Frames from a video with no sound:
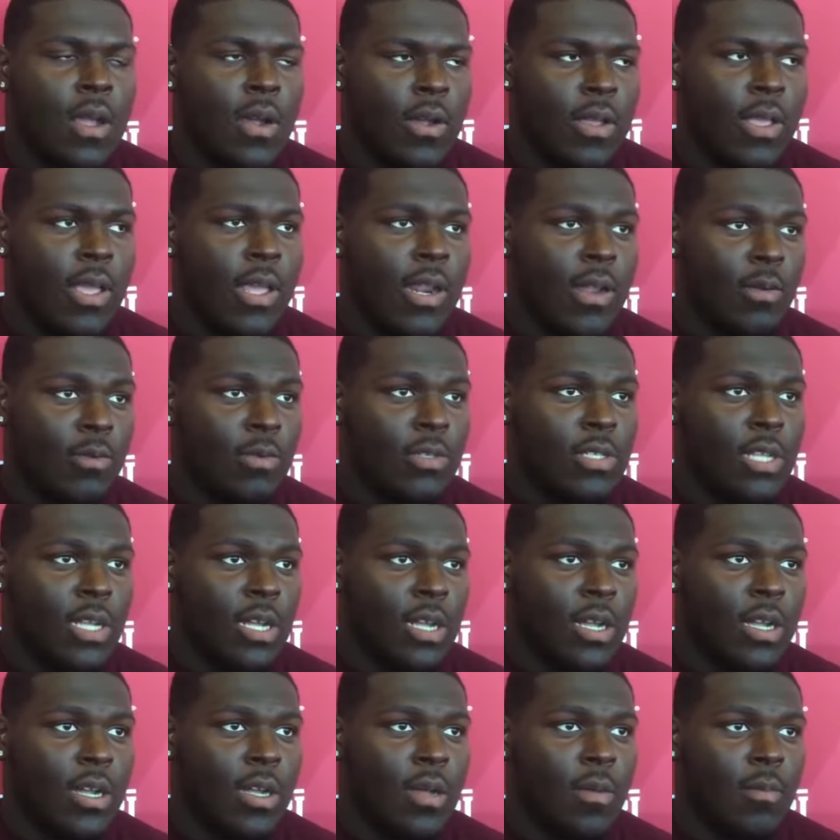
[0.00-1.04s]
Oh, yeah, that was
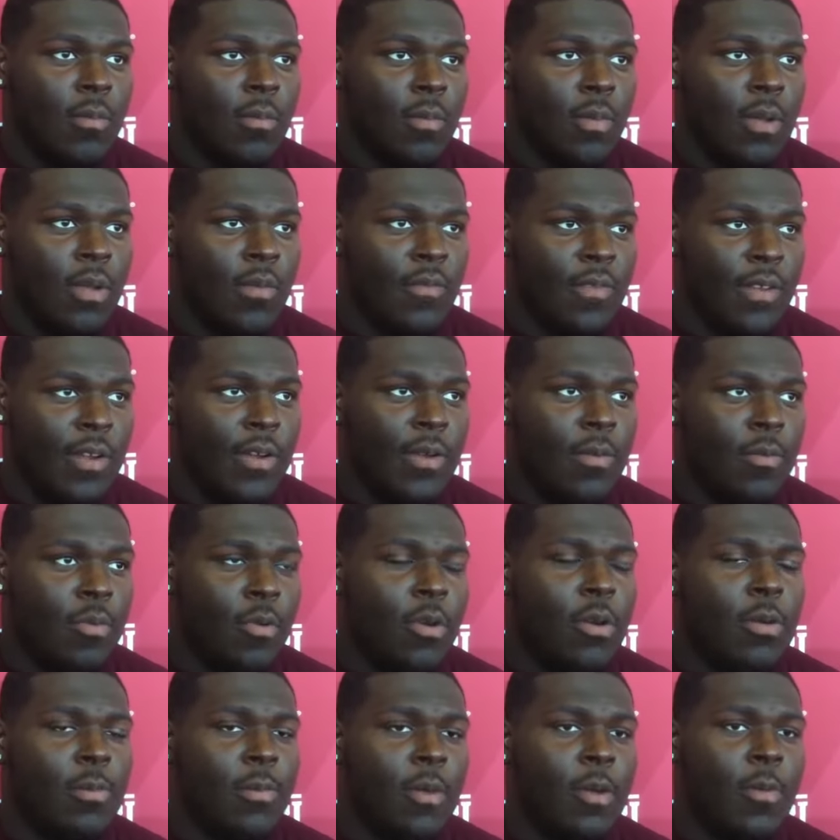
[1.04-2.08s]
a very
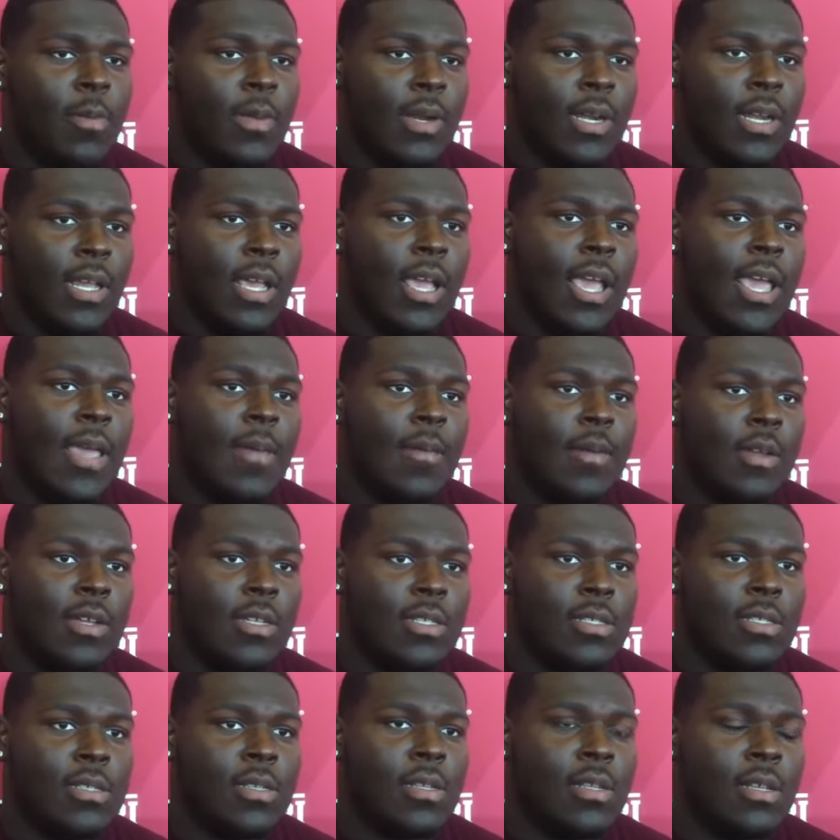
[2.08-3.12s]
important moment in the game
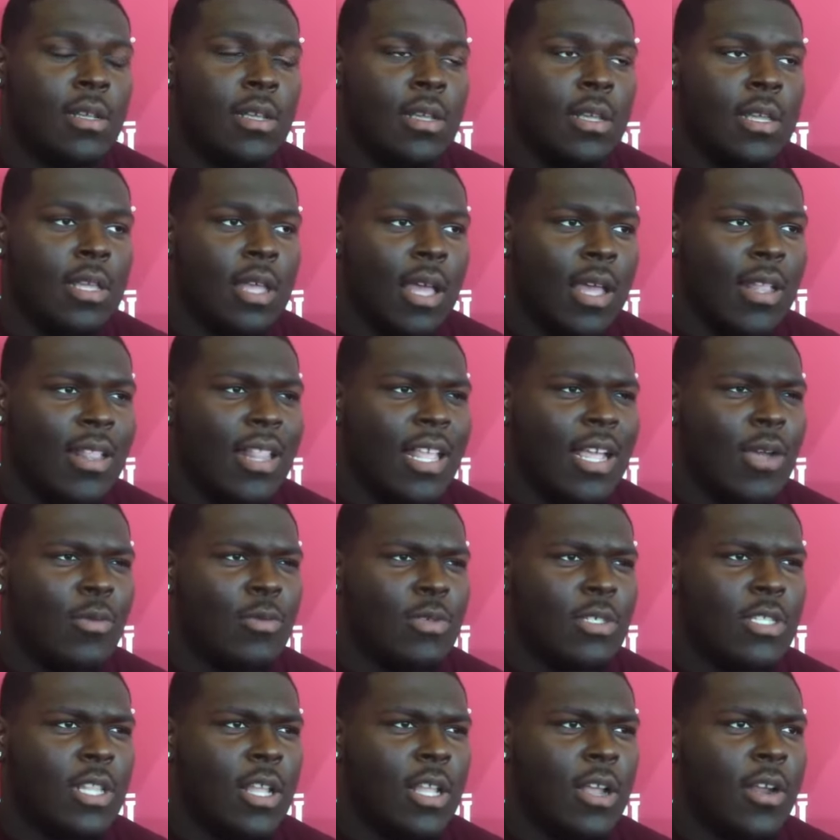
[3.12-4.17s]
because I think it
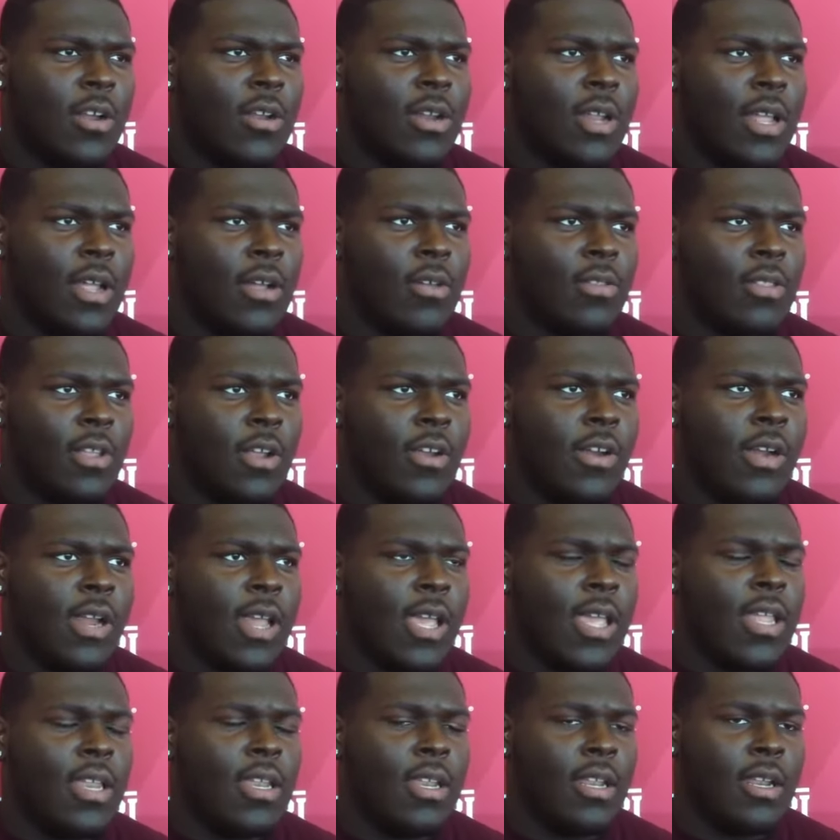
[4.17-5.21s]
was third and
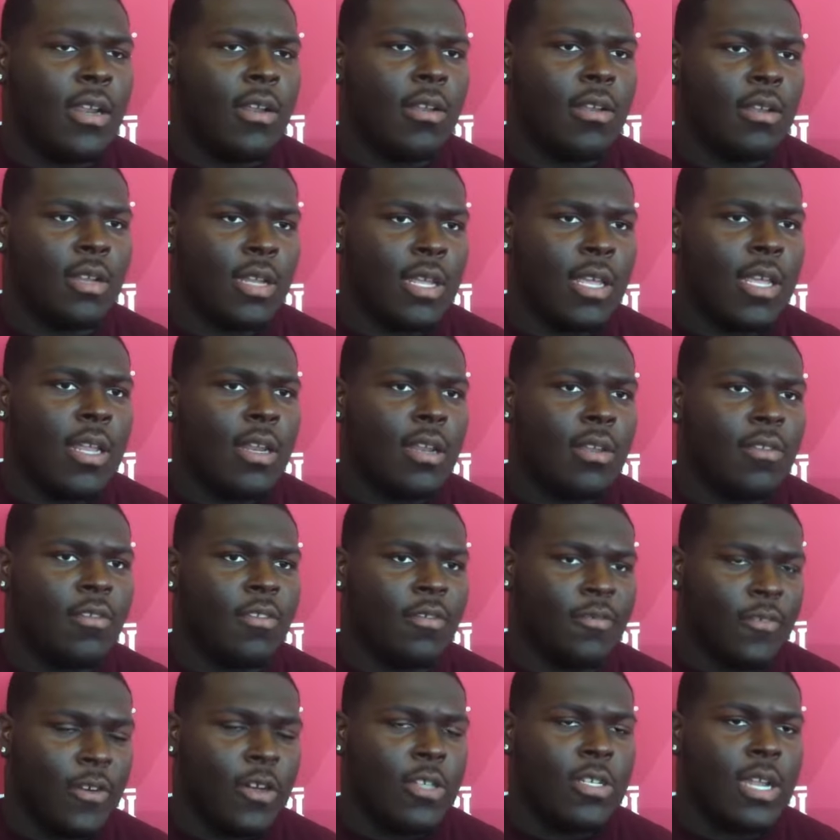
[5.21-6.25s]
eight, and to get the
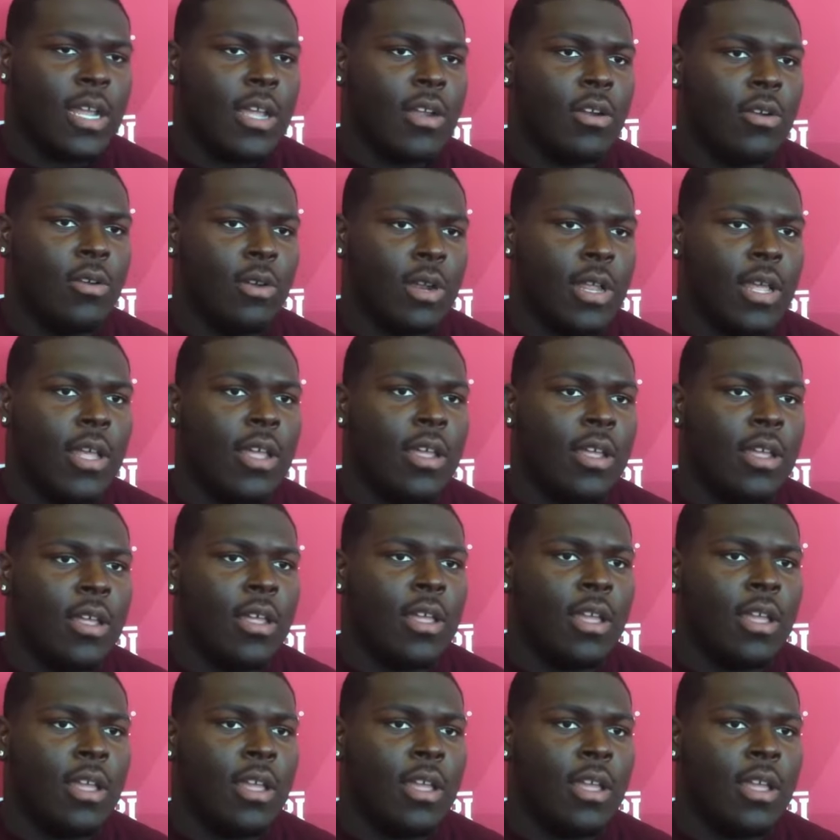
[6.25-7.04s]
first down on that,